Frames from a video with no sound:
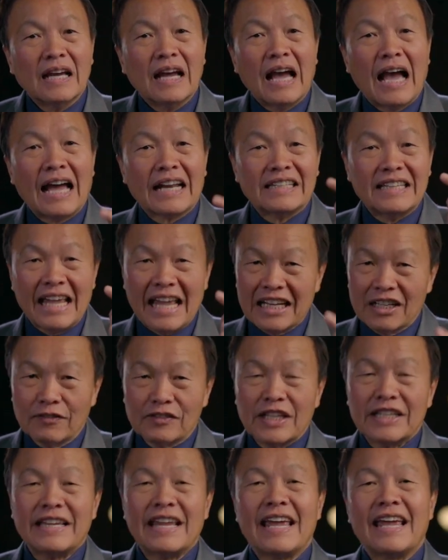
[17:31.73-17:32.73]
At the end of
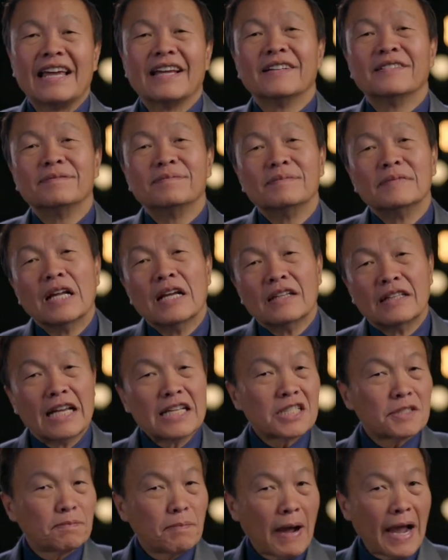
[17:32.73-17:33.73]
the day,
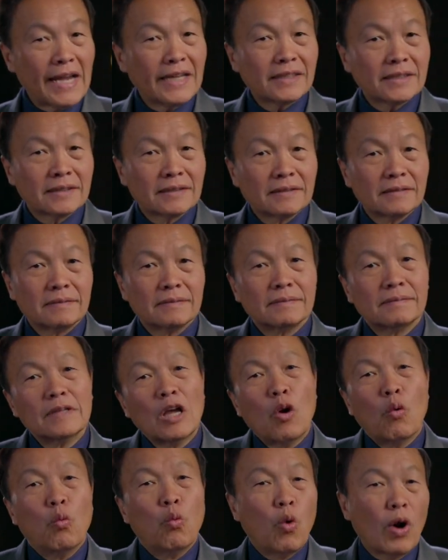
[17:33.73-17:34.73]
despite
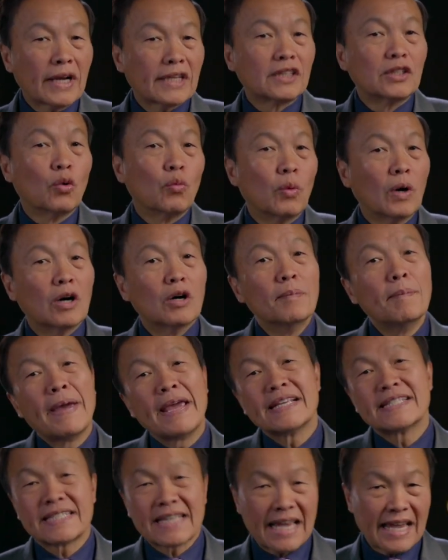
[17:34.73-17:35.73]
what the world
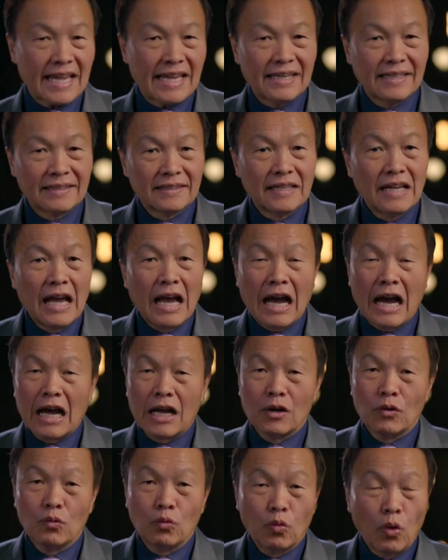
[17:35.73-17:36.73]
may say
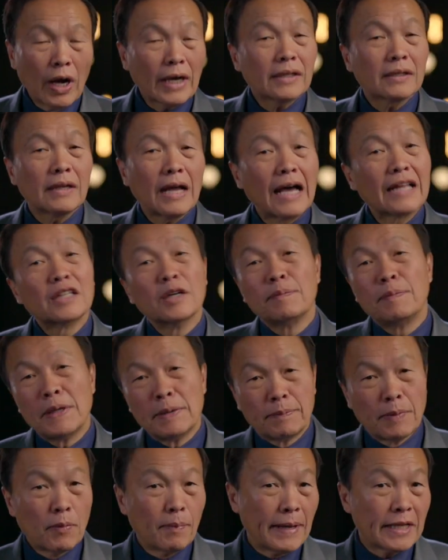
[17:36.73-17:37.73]
and what other
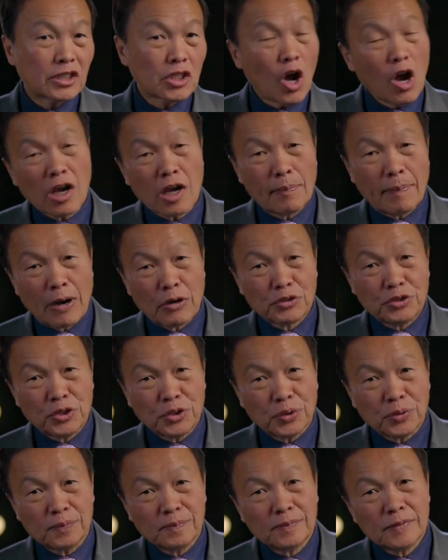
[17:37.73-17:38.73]
people may talk about
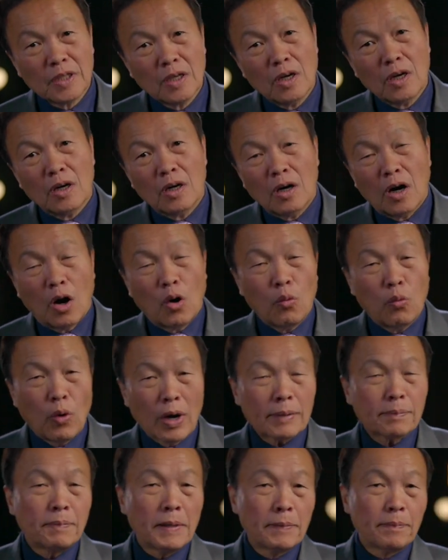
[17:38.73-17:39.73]
you or
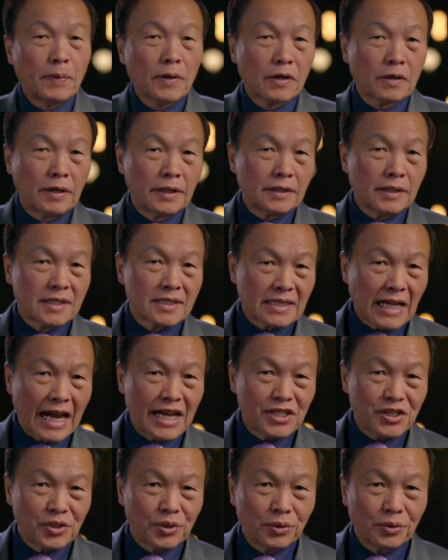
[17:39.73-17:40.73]
what people
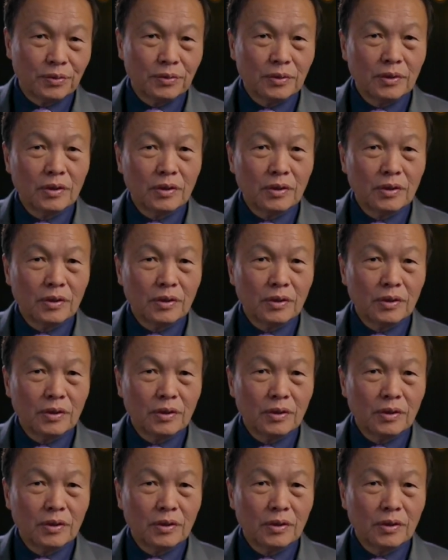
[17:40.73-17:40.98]
criticize you